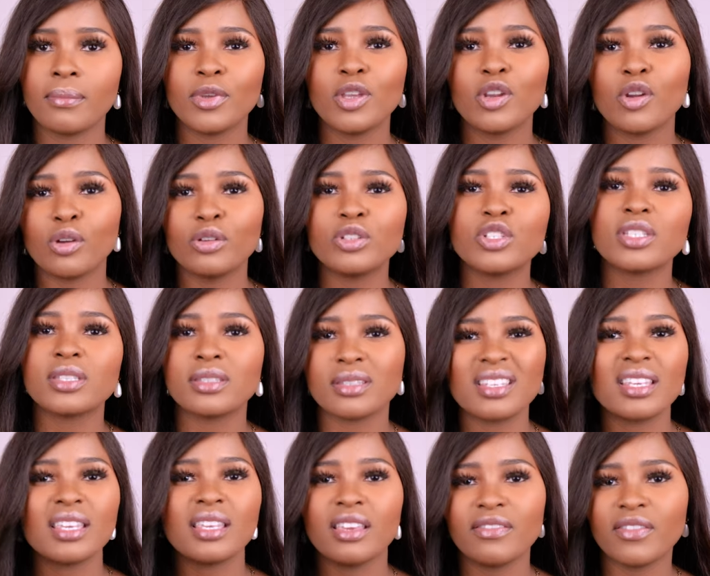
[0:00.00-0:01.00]
you know,
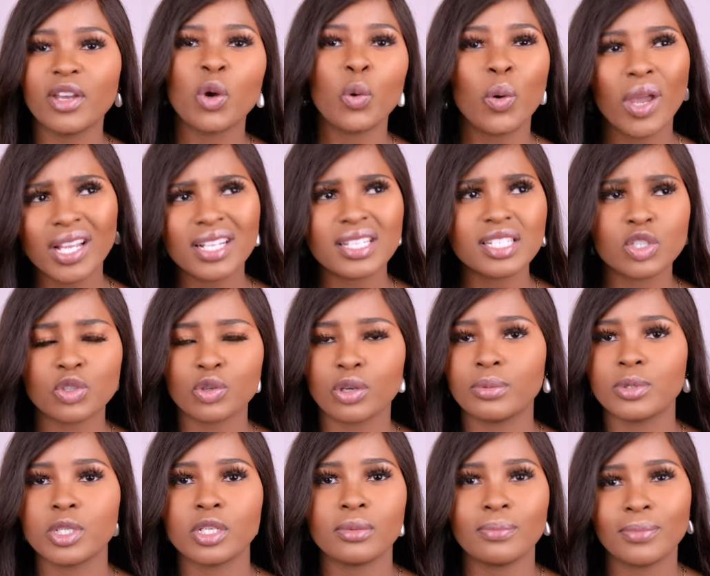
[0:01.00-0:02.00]
just give a quick
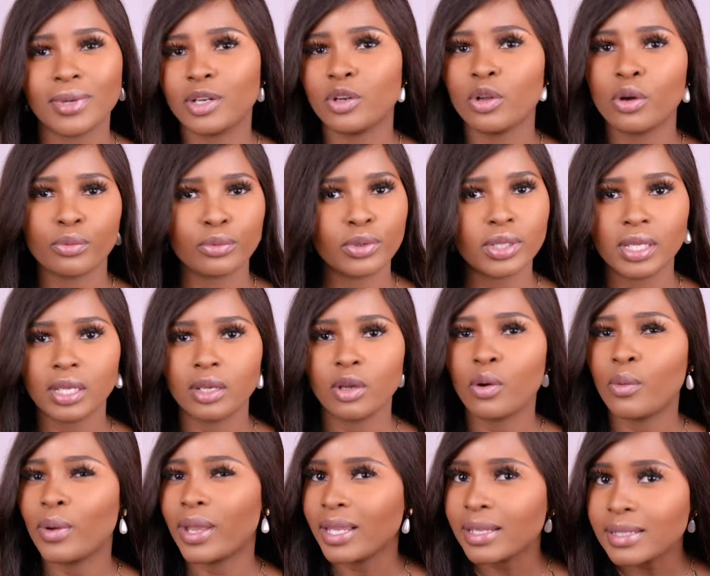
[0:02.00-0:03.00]
description but not really
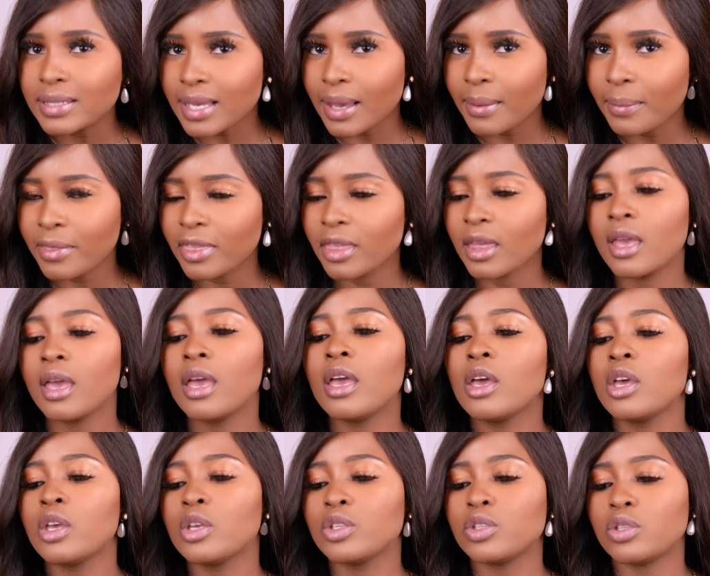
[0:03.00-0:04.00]
go in depth.
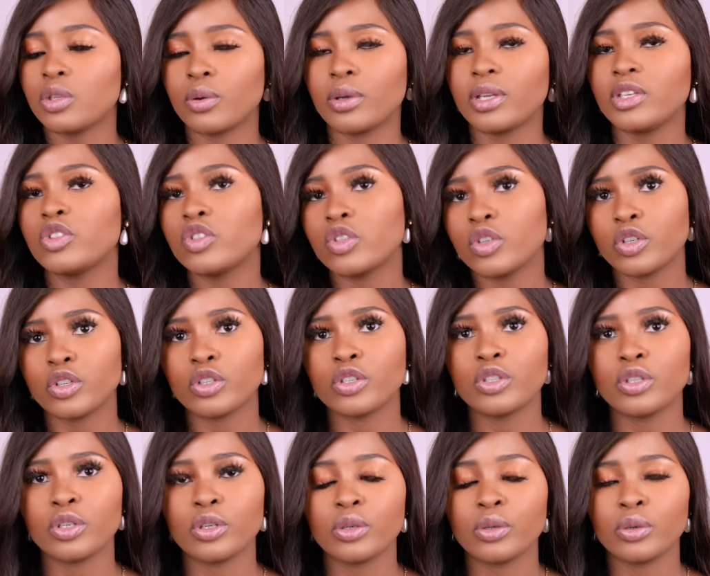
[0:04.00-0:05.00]
So it's
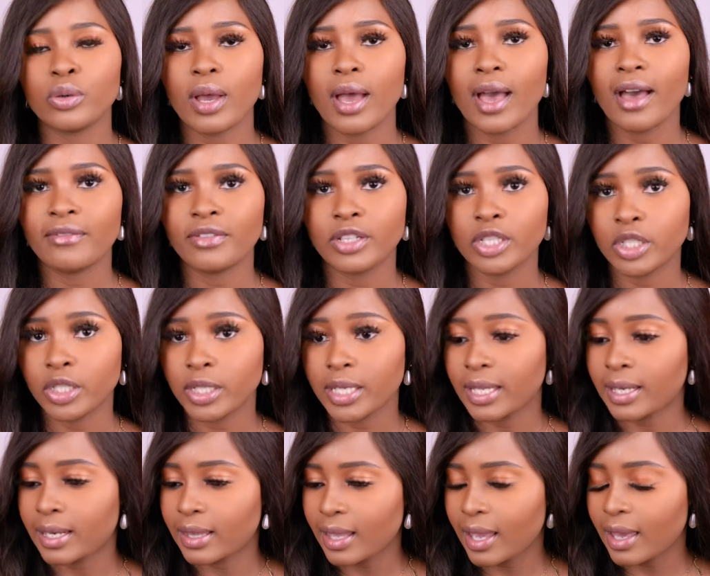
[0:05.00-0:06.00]
good to have a look
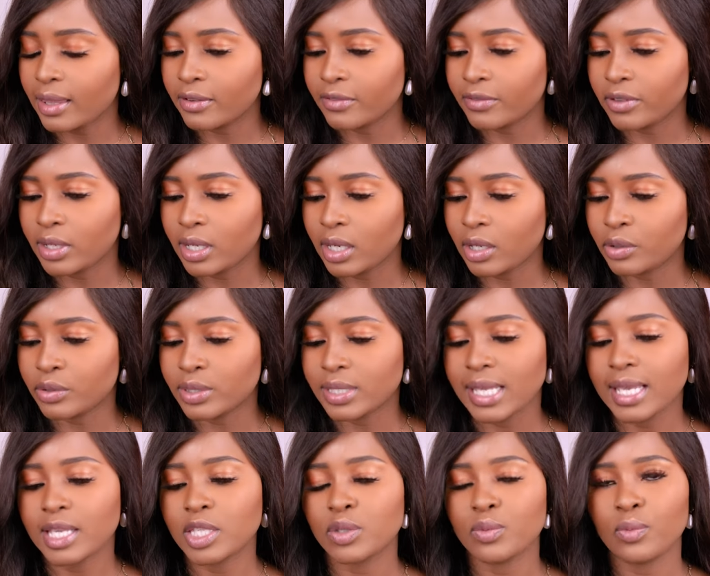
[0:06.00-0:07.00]
at the other
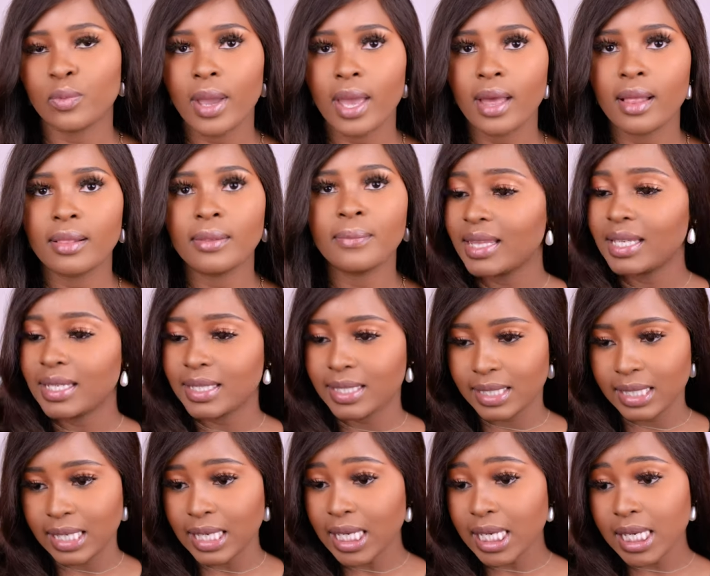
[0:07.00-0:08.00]
videos as well.
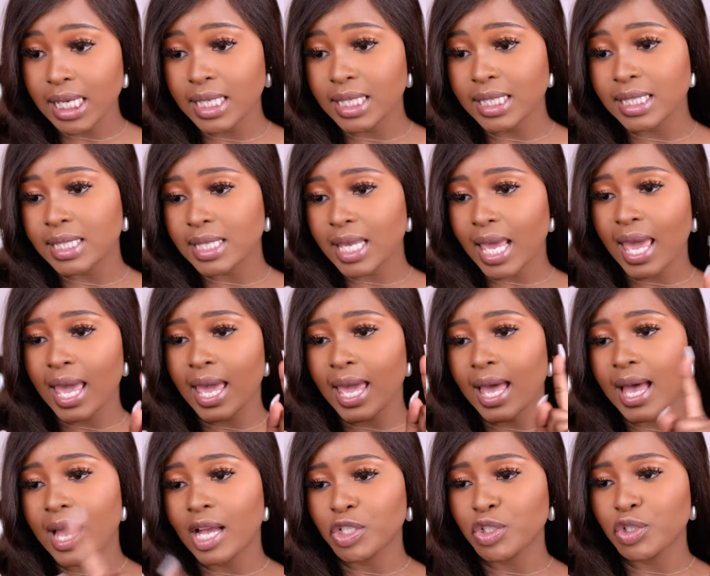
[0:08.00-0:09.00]
This is a
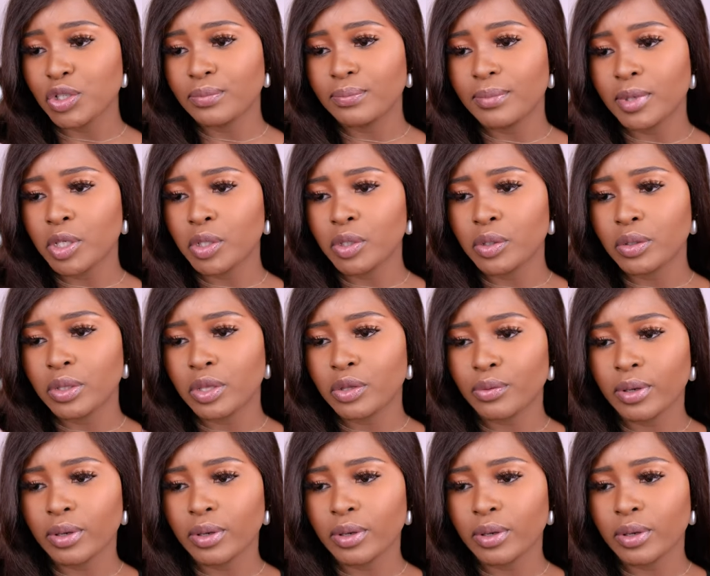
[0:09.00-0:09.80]
100 ml